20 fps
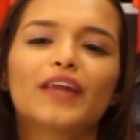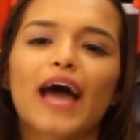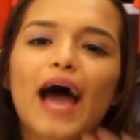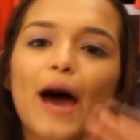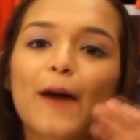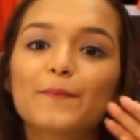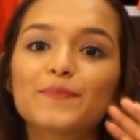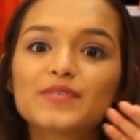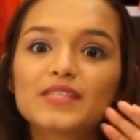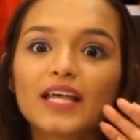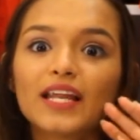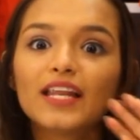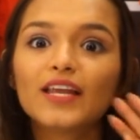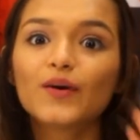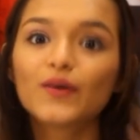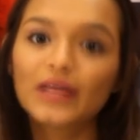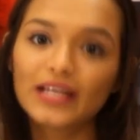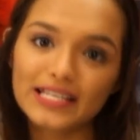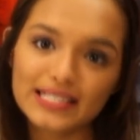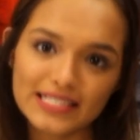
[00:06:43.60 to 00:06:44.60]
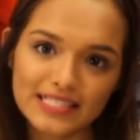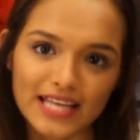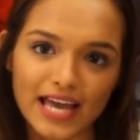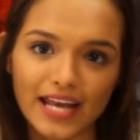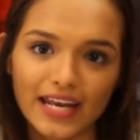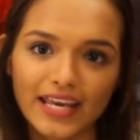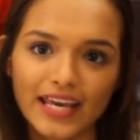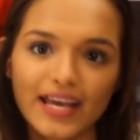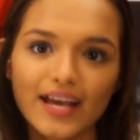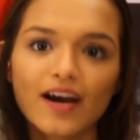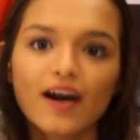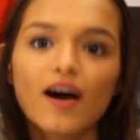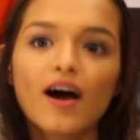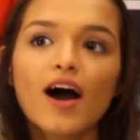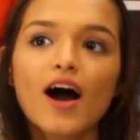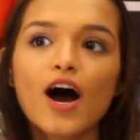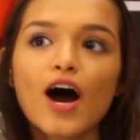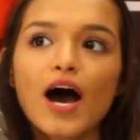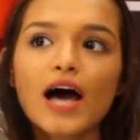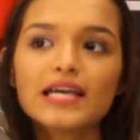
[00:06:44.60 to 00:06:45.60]
absolutely stunning
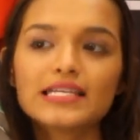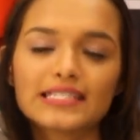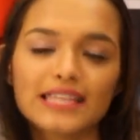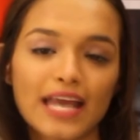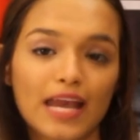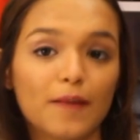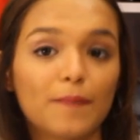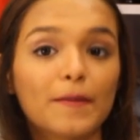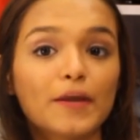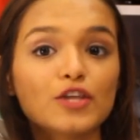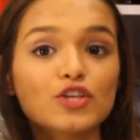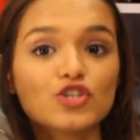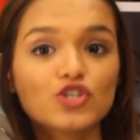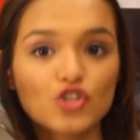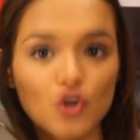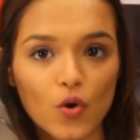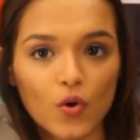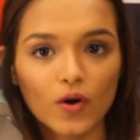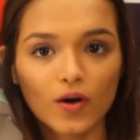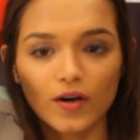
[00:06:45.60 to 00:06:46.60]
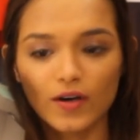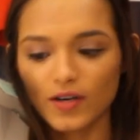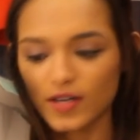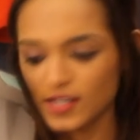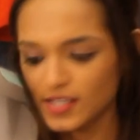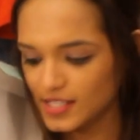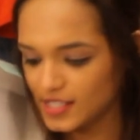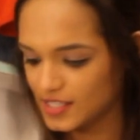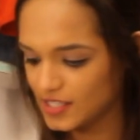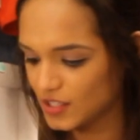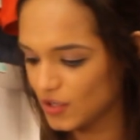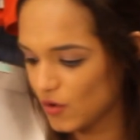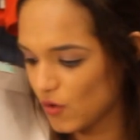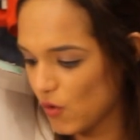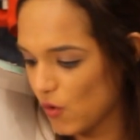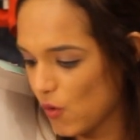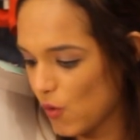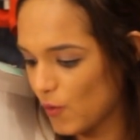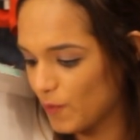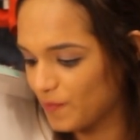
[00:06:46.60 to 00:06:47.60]
statement chokers. So
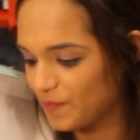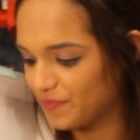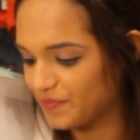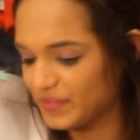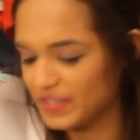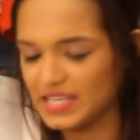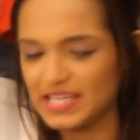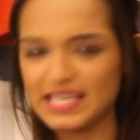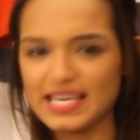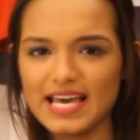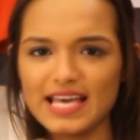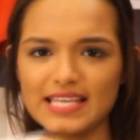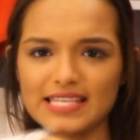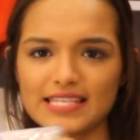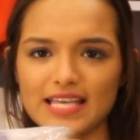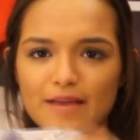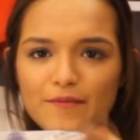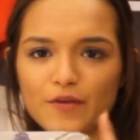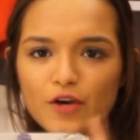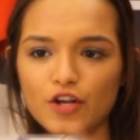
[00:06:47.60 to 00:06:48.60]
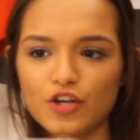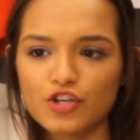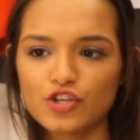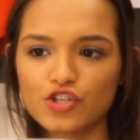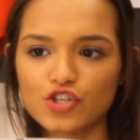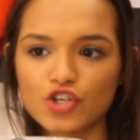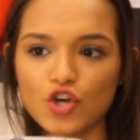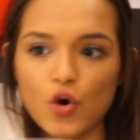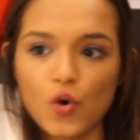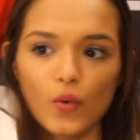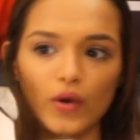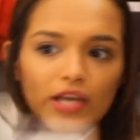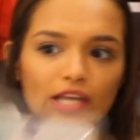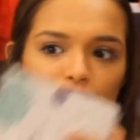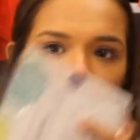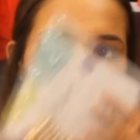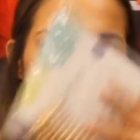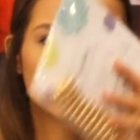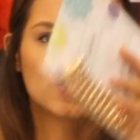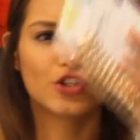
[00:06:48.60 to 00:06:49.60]
yes, I'm gonna show
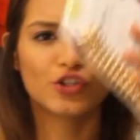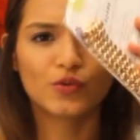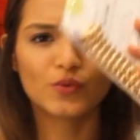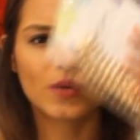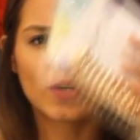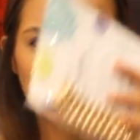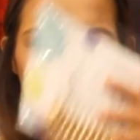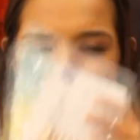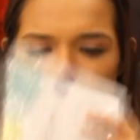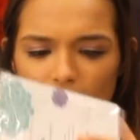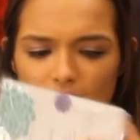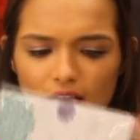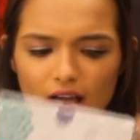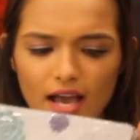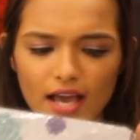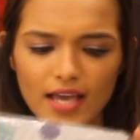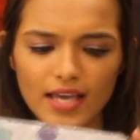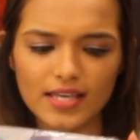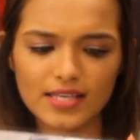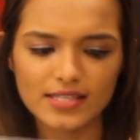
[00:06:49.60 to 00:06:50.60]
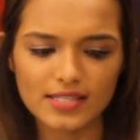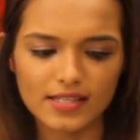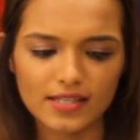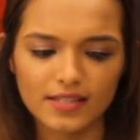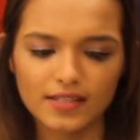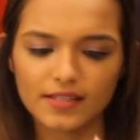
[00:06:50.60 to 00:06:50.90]
it to you guys.